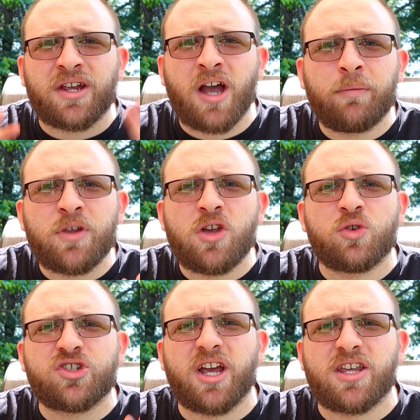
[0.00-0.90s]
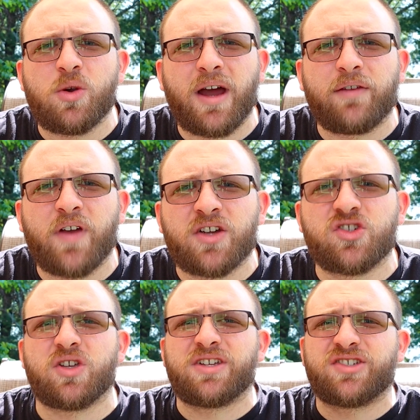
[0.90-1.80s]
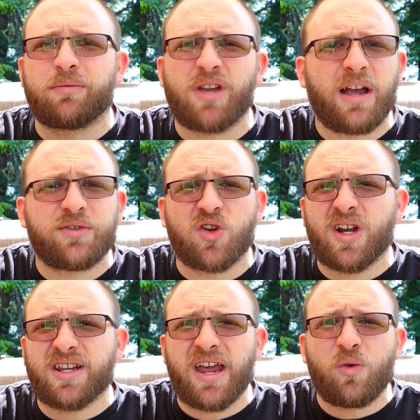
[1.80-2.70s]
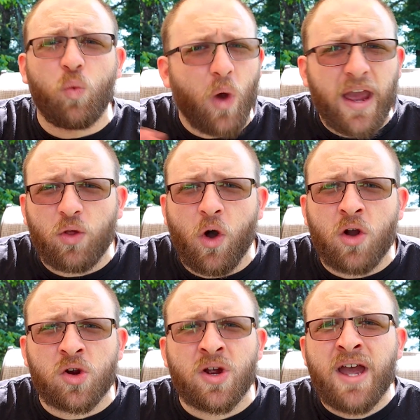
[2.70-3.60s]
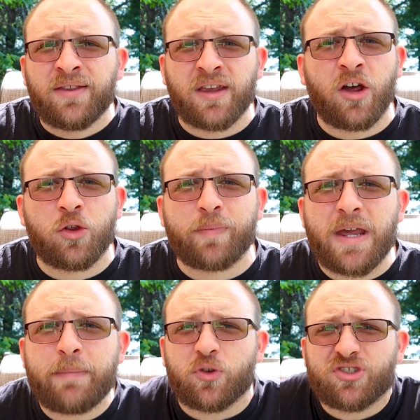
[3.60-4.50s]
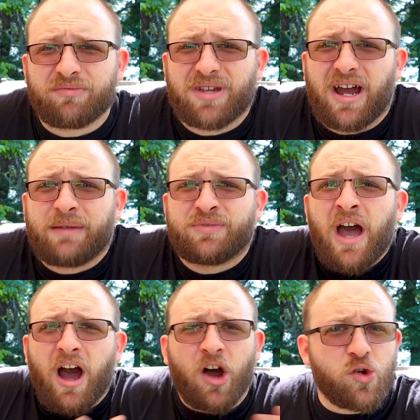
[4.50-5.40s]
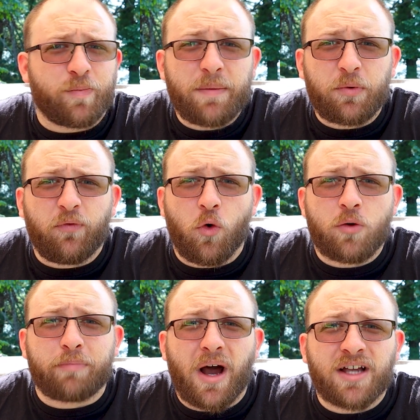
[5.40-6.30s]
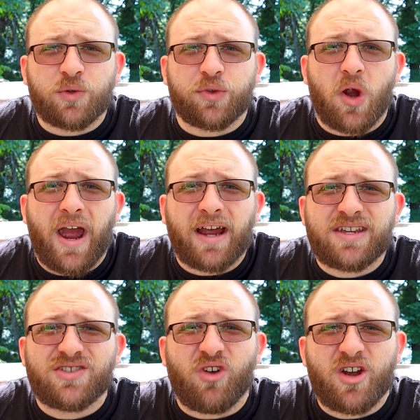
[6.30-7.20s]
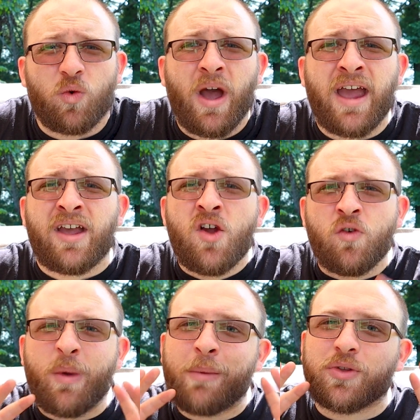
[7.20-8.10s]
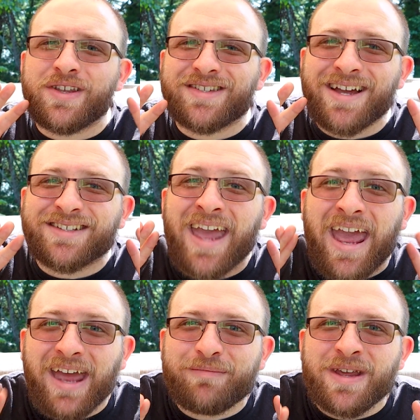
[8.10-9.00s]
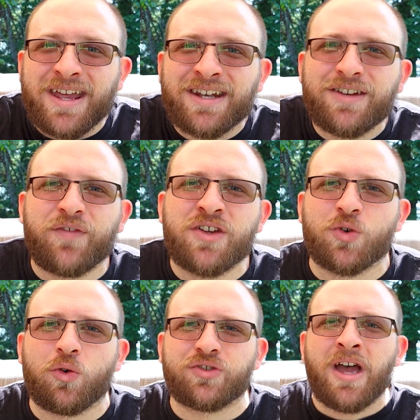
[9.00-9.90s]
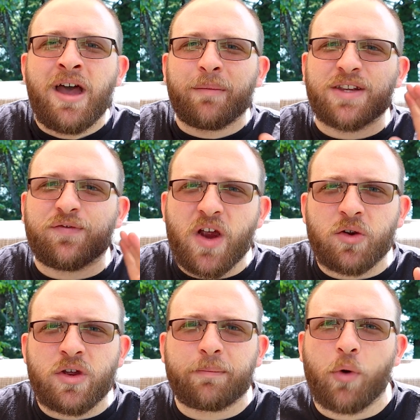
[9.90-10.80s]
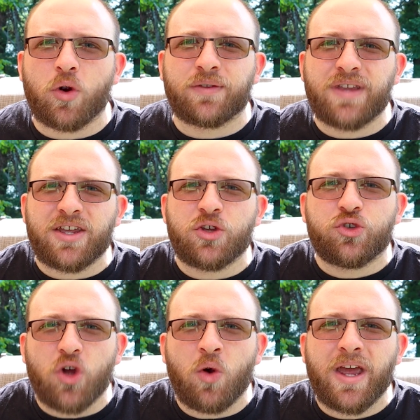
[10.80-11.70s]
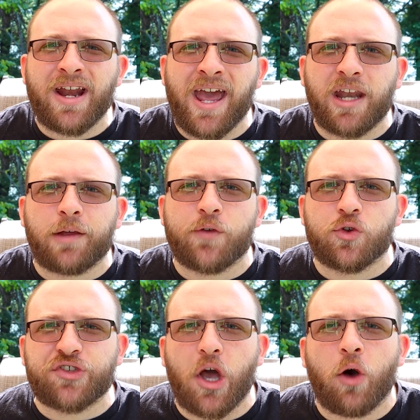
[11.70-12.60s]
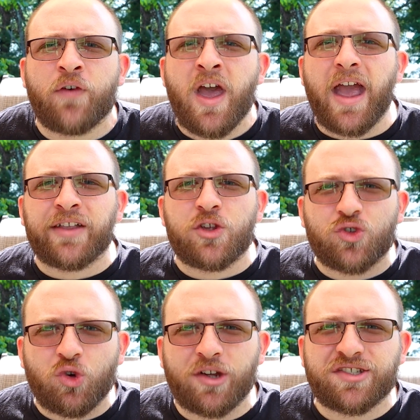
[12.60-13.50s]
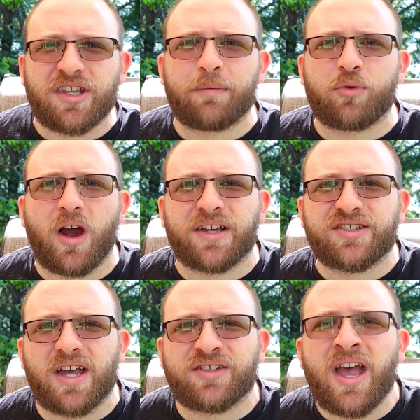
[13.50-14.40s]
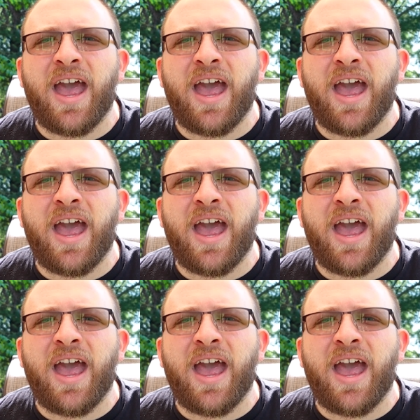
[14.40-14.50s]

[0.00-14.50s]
to come to you and check you out eventually. Sometimes you're going to take way longer than other people. Sometimes other people form bonds with their Ackies right away. Remember, these guys can be individuals, but it's very important that you don't get ahead of yourself and you trust in the process,